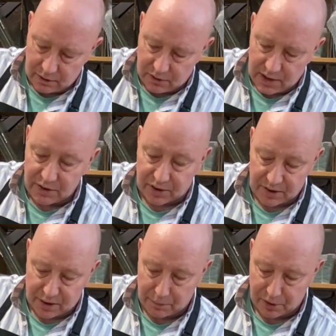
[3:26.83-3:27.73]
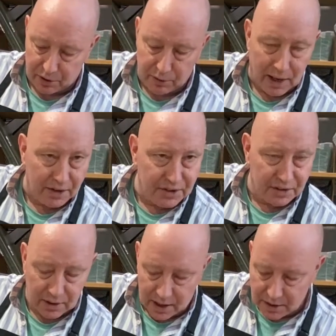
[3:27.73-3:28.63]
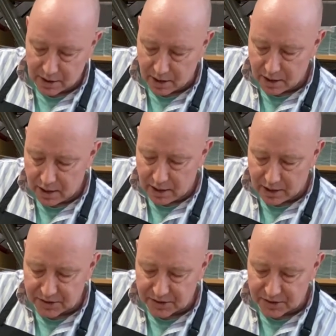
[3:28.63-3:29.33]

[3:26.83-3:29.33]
these days comes on a reel. It didn't in